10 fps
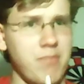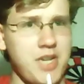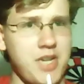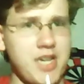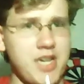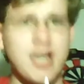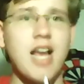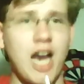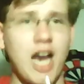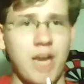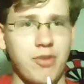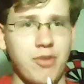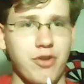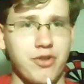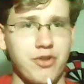Me. I am
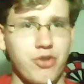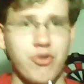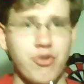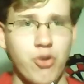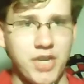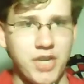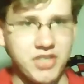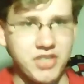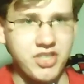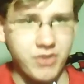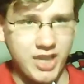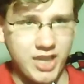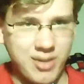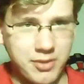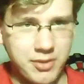the RO2. No one else. Don't
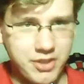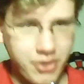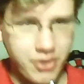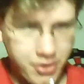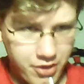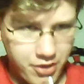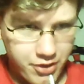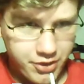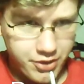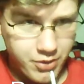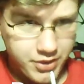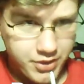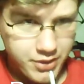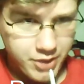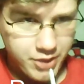let down you I the RO2
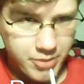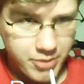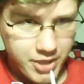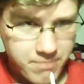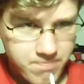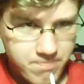because it's only me.